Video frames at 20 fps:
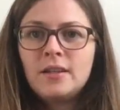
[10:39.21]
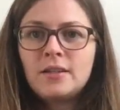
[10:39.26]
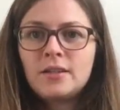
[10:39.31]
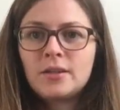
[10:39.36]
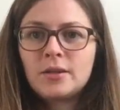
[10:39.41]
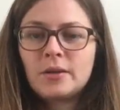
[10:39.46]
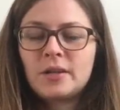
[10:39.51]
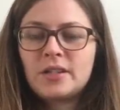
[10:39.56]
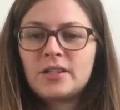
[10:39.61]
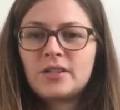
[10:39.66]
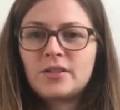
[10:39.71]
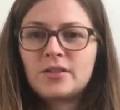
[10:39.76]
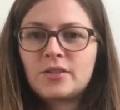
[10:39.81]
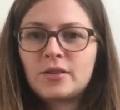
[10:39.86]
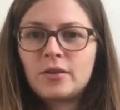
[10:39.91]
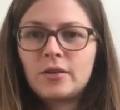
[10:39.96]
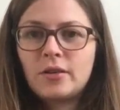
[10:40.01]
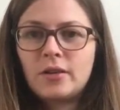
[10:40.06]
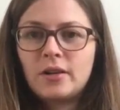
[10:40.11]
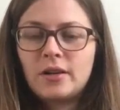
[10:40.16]
So I just
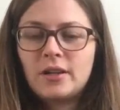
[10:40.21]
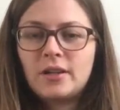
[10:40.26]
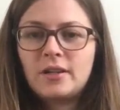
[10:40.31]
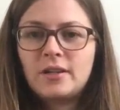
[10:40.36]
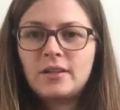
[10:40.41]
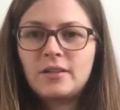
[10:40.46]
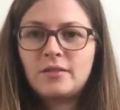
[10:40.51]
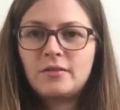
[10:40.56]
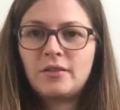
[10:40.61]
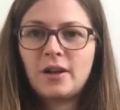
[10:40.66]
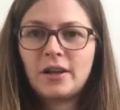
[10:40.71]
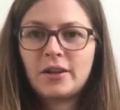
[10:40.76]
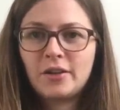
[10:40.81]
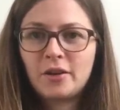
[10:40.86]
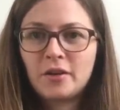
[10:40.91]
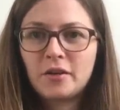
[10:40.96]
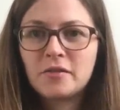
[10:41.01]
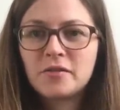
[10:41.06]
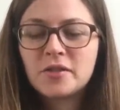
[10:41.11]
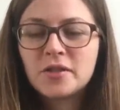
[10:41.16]
ran
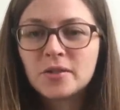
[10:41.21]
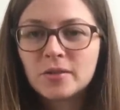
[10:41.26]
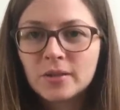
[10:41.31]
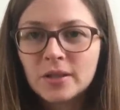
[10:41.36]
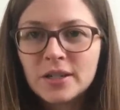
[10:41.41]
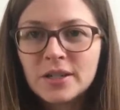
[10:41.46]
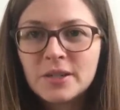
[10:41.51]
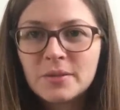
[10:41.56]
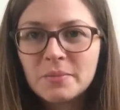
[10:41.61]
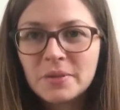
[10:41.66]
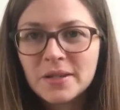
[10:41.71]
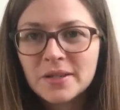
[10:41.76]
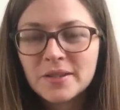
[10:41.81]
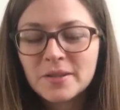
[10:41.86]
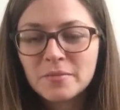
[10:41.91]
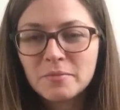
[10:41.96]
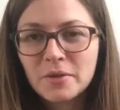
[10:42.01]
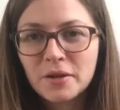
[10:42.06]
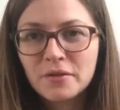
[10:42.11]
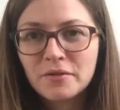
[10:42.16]
out of storage space
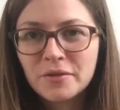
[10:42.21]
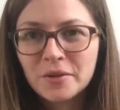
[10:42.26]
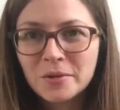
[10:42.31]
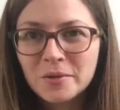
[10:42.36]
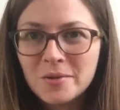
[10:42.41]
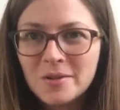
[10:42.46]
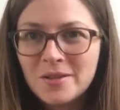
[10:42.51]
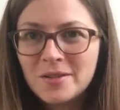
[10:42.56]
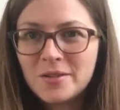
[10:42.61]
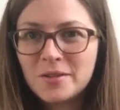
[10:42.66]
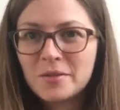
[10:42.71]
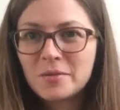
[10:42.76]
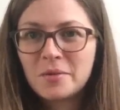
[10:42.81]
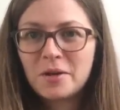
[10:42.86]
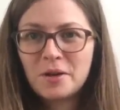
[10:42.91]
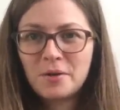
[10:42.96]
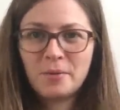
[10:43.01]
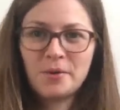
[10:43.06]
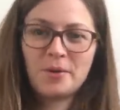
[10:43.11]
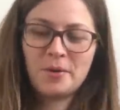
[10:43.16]
on my phone. So
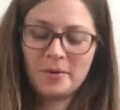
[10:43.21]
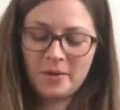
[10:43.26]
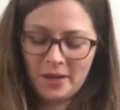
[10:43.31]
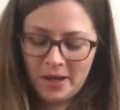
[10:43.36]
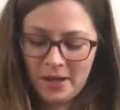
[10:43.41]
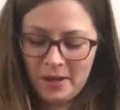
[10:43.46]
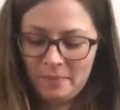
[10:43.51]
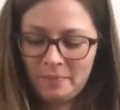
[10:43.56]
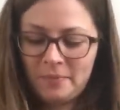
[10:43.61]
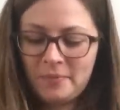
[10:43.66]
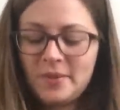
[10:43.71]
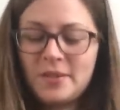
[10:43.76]
here we go again.